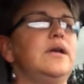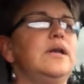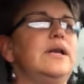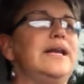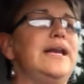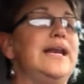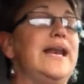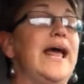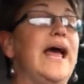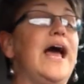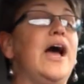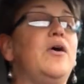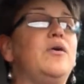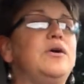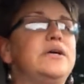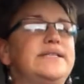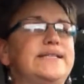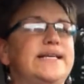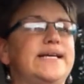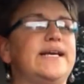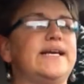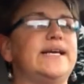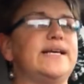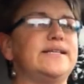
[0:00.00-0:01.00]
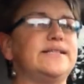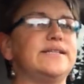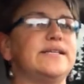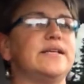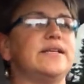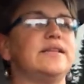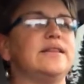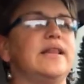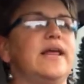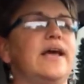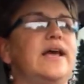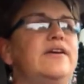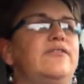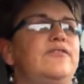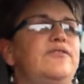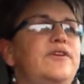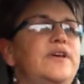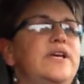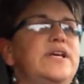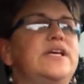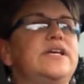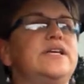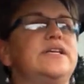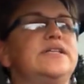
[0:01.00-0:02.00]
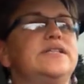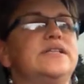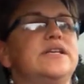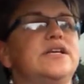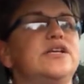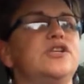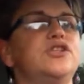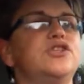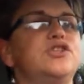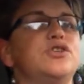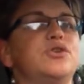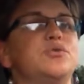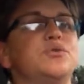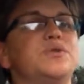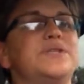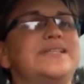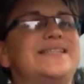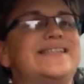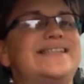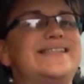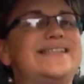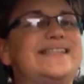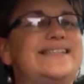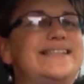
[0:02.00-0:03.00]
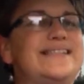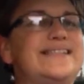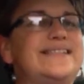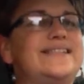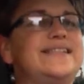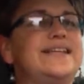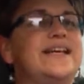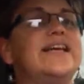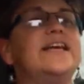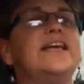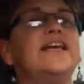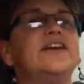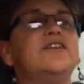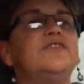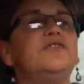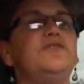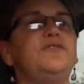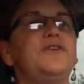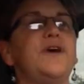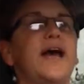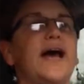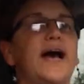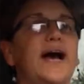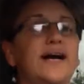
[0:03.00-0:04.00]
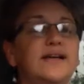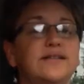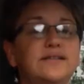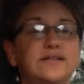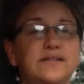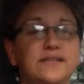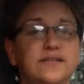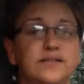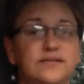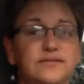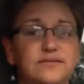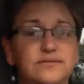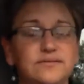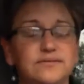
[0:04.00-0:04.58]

Nowadays, life is so stinking fast